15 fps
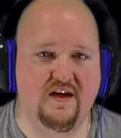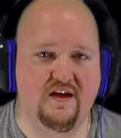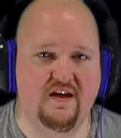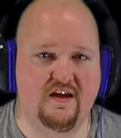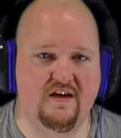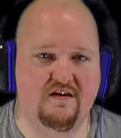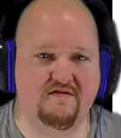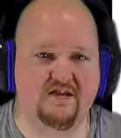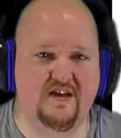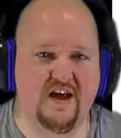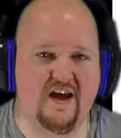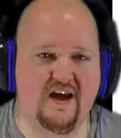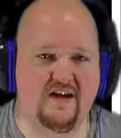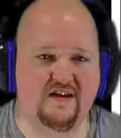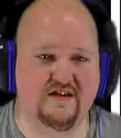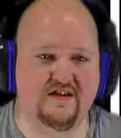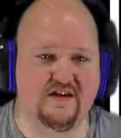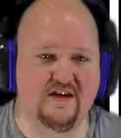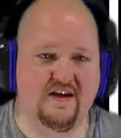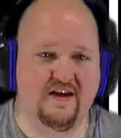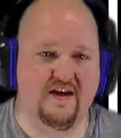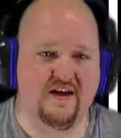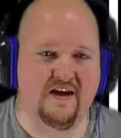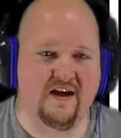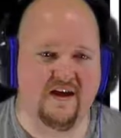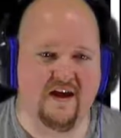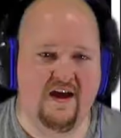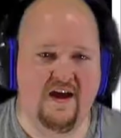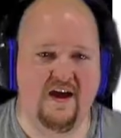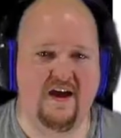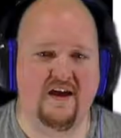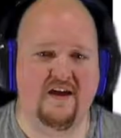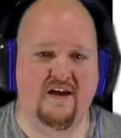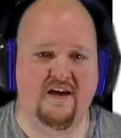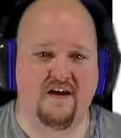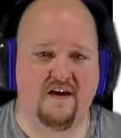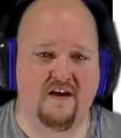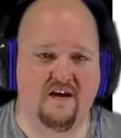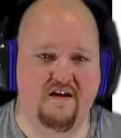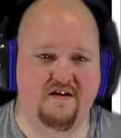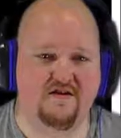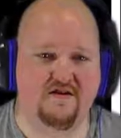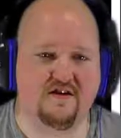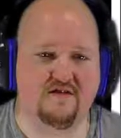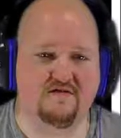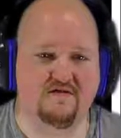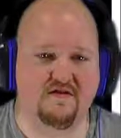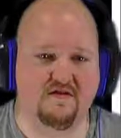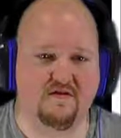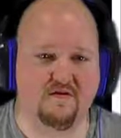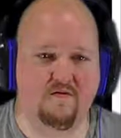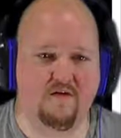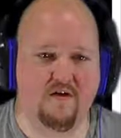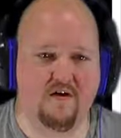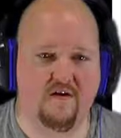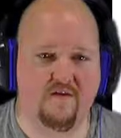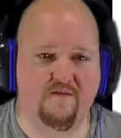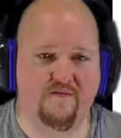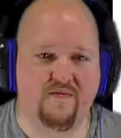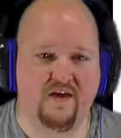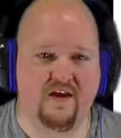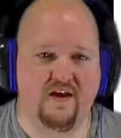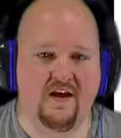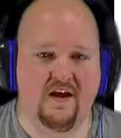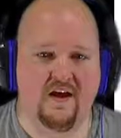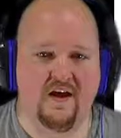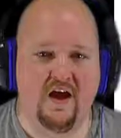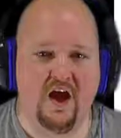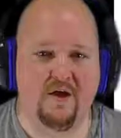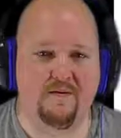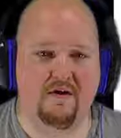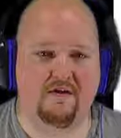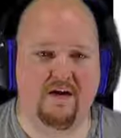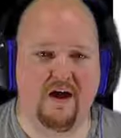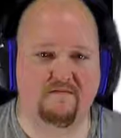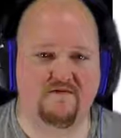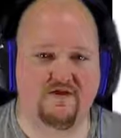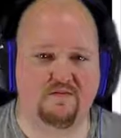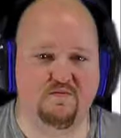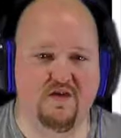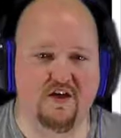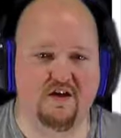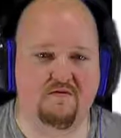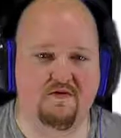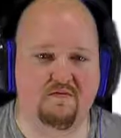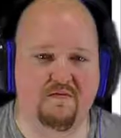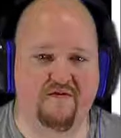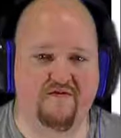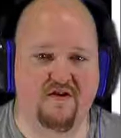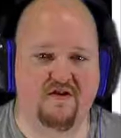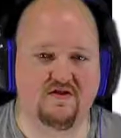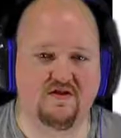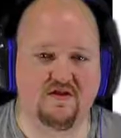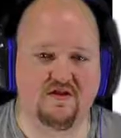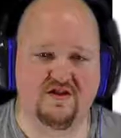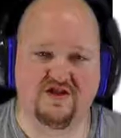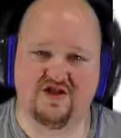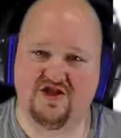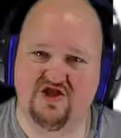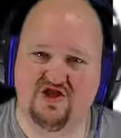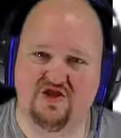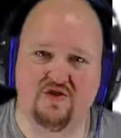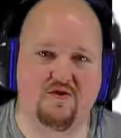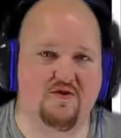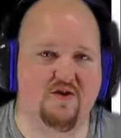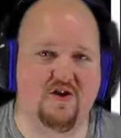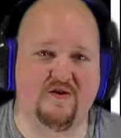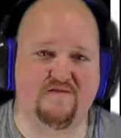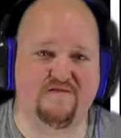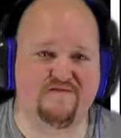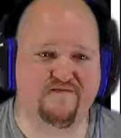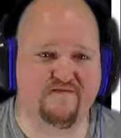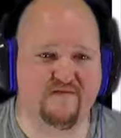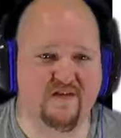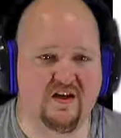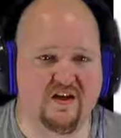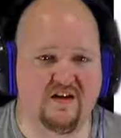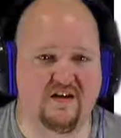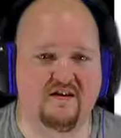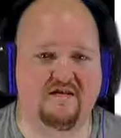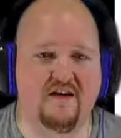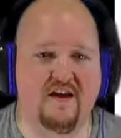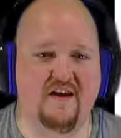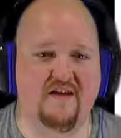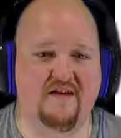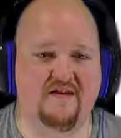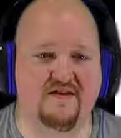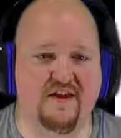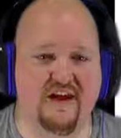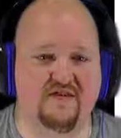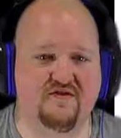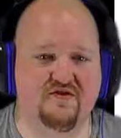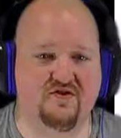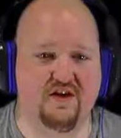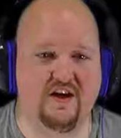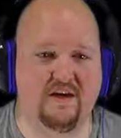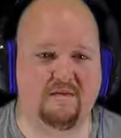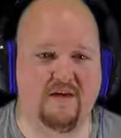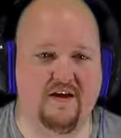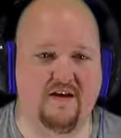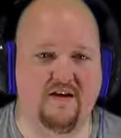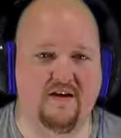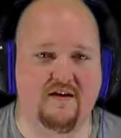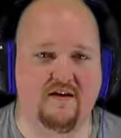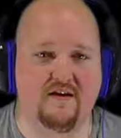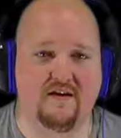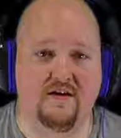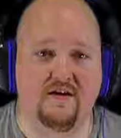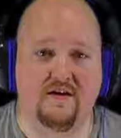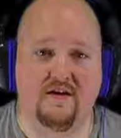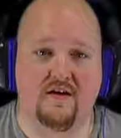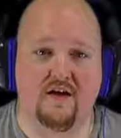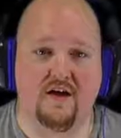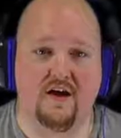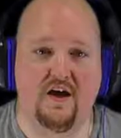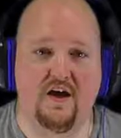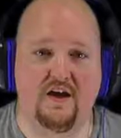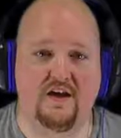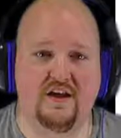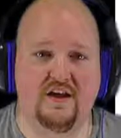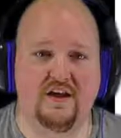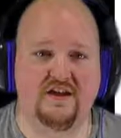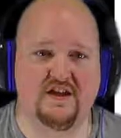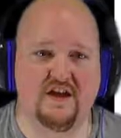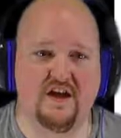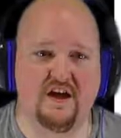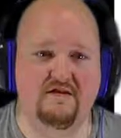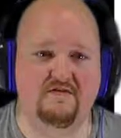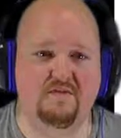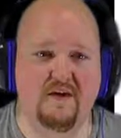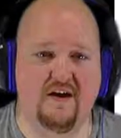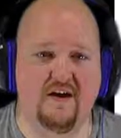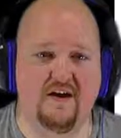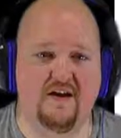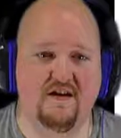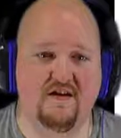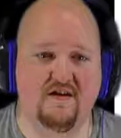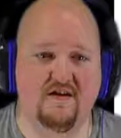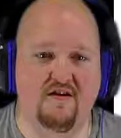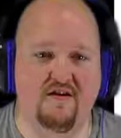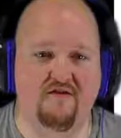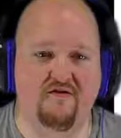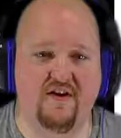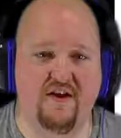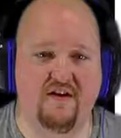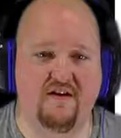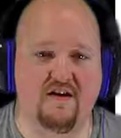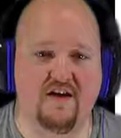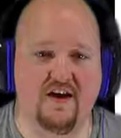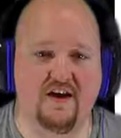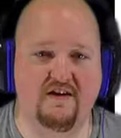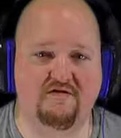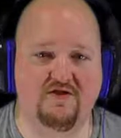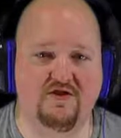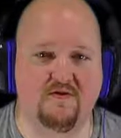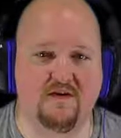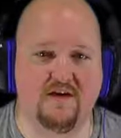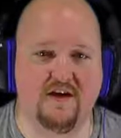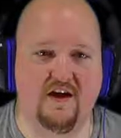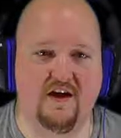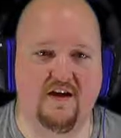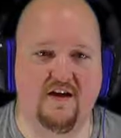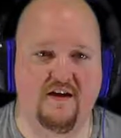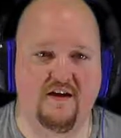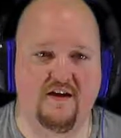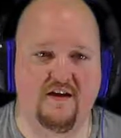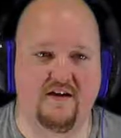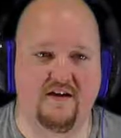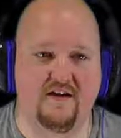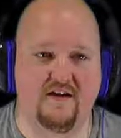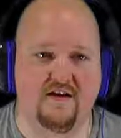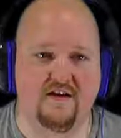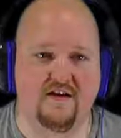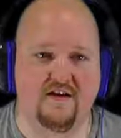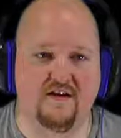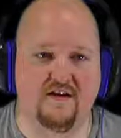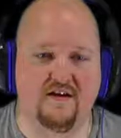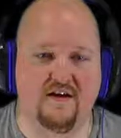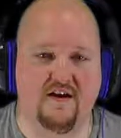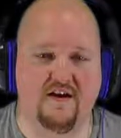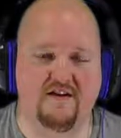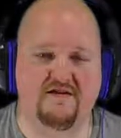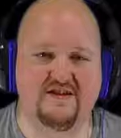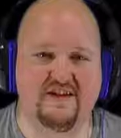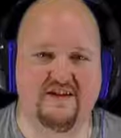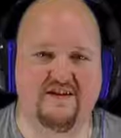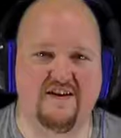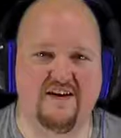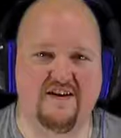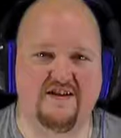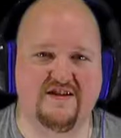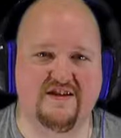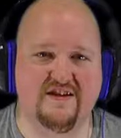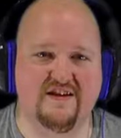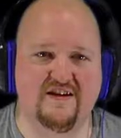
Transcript: Yo, Sans! Hey, I heard you're going to the core. How about grabbing some dinner with me first? Sure. Great, thanks for treating me. Uh, did I say I was buying? Over here, I know a shortcut. Are you serious?